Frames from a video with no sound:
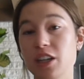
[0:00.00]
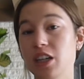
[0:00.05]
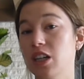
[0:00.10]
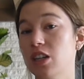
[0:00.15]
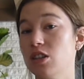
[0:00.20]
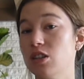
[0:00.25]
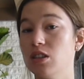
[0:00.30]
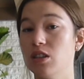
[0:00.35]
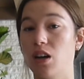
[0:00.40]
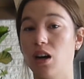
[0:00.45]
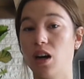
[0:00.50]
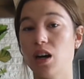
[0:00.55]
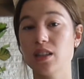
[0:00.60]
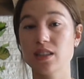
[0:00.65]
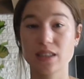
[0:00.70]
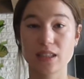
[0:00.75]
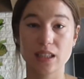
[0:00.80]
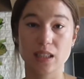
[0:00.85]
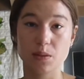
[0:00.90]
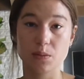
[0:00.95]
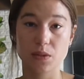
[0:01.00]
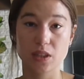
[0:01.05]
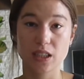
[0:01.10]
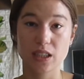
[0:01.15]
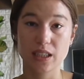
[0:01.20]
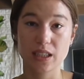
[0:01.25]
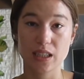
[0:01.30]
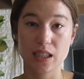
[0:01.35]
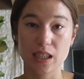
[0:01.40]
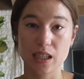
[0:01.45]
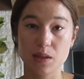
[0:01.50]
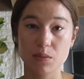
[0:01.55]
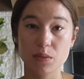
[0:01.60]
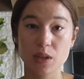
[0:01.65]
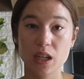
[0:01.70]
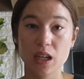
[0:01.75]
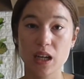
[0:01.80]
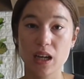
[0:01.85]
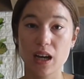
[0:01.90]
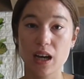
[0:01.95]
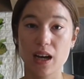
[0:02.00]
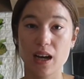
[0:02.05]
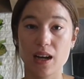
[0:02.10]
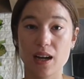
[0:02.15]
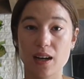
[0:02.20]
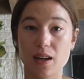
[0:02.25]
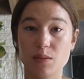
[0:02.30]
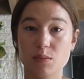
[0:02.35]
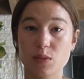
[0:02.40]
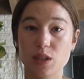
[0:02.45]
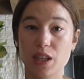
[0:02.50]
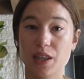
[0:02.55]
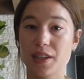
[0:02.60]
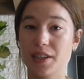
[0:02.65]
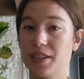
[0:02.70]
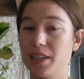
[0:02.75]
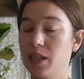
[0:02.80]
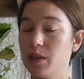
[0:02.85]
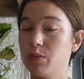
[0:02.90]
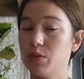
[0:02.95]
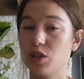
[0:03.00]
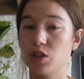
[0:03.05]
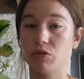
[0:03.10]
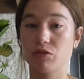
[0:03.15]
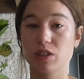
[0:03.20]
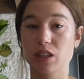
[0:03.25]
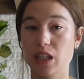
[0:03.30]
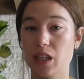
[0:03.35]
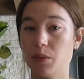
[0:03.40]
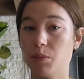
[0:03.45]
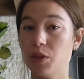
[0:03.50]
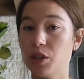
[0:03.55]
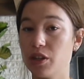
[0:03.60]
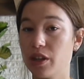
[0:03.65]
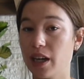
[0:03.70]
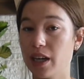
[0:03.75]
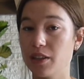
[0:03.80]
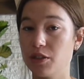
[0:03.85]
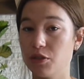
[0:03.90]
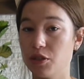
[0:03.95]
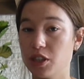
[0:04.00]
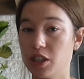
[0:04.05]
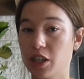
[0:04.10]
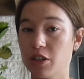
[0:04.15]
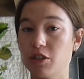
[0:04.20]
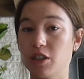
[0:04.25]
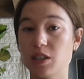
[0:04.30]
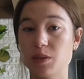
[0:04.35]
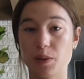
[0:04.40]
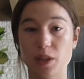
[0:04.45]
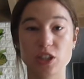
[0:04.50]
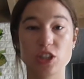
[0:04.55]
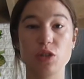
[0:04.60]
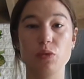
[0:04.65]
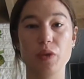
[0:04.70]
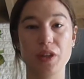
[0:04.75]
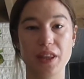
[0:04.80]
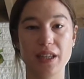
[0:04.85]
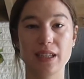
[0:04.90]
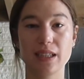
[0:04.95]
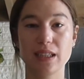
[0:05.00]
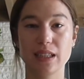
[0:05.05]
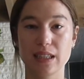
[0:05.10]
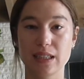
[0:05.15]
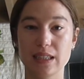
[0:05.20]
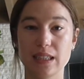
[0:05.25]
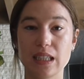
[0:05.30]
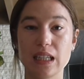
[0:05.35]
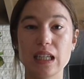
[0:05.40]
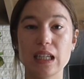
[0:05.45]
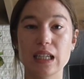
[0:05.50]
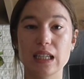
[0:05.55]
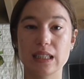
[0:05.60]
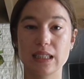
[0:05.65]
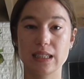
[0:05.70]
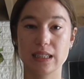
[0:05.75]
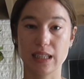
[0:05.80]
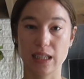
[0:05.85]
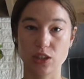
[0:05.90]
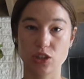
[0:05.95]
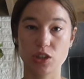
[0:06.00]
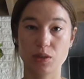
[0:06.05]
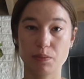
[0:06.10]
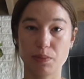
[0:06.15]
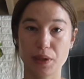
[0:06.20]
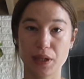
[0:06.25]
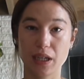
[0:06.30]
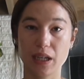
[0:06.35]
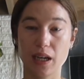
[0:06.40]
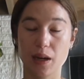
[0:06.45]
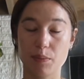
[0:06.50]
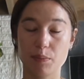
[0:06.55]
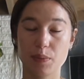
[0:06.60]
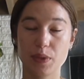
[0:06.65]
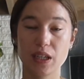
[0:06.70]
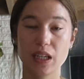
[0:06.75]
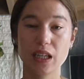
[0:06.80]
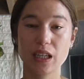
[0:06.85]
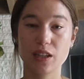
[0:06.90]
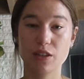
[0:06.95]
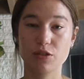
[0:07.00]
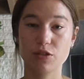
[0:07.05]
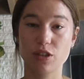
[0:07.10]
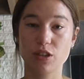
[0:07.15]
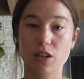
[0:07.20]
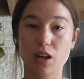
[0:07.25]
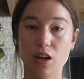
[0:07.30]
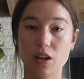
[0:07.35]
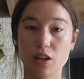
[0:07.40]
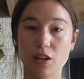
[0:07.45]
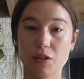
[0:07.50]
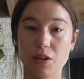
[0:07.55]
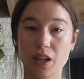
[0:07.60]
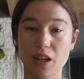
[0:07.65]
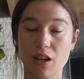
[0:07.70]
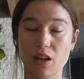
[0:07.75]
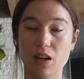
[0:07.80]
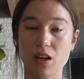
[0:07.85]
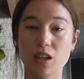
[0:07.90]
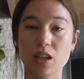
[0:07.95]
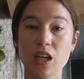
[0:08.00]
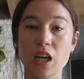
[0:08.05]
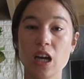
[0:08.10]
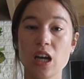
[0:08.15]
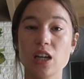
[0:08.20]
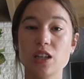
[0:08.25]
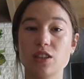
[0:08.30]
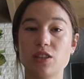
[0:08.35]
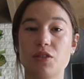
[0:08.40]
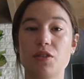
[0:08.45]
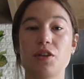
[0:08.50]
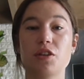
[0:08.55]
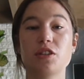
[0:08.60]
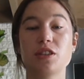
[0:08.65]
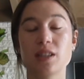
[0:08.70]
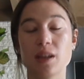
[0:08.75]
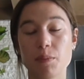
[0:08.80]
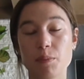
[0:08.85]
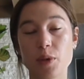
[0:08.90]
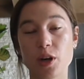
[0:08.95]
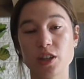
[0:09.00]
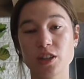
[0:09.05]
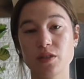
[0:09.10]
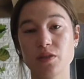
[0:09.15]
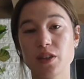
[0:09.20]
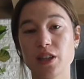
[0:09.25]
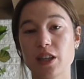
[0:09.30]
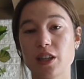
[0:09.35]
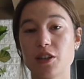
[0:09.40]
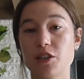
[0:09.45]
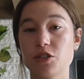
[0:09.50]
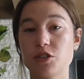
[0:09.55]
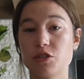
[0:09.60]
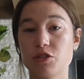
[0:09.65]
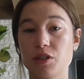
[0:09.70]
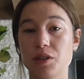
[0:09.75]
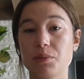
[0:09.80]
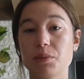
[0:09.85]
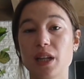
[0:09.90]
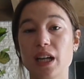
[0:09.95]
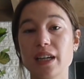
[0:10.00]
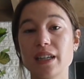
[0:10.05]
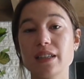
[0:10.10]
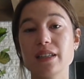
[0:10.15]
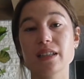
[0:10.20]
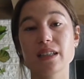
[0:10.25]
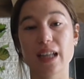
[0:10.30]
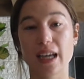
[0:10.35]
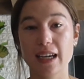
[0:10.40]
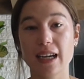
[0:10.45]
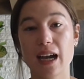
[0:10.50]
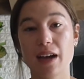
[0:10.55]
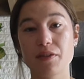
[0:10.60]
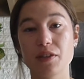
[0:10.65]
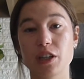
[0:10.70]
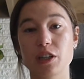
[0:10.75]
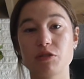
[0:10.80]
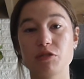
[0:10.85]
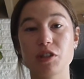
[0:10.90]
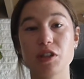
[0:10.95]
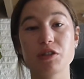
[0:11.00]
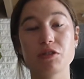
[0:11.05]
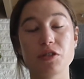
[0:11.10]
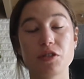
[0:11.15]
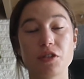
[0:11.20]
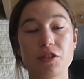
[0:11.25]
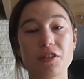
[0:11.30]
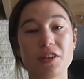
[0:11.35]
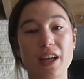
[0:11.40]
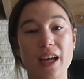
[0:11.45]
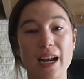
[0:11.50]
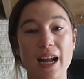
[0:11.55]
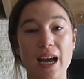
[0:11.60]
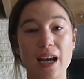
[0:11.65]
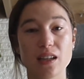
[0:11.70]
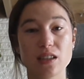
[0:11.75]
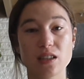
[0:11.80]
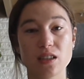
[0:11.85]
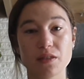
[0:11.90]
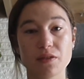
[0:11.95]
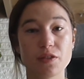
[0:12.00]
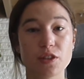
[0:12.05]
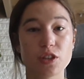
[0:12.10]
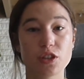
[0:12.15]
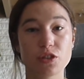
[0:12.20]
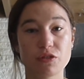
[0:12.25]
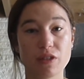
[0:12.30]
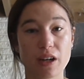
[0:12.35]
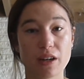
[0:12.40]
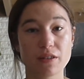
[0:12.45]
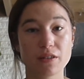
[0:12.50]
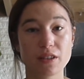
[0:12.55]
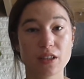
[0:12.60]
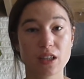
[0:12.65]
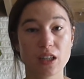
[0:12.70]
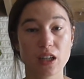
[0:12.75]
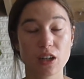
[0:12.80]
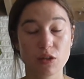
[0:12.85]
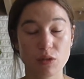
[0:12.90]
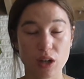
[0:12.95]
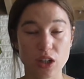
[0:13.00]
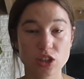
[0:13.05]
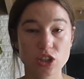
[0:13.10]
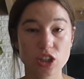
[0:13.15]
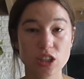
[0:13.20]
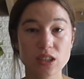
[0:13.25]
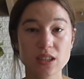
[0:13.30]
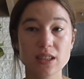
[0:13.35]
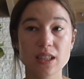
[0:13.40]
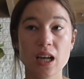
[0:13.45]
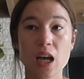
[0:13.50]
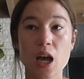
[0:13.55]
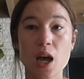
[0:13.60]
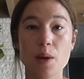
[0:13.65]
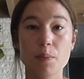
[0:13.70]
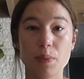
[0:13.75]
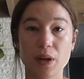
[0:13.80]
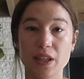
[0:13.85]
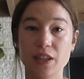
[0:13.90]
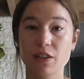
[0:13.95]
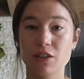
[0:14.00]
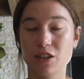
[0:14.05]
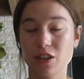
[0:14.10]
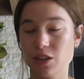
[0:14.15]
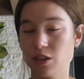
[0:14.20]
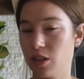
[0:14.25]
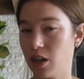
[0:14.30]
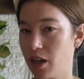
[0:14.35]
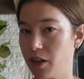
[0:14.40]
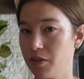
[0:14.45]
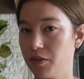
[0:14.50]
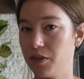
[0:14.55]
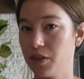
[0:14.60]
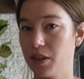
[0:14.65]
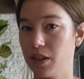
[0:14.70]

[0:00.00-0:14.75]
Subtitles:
a lot team to team. The teams don't really communicate to each other, especially within Disney. It's such a big company and there's a lot going on. So there are some parts of it that are streamlined, like having the recruiter that asks the first round questions, but there are a lot of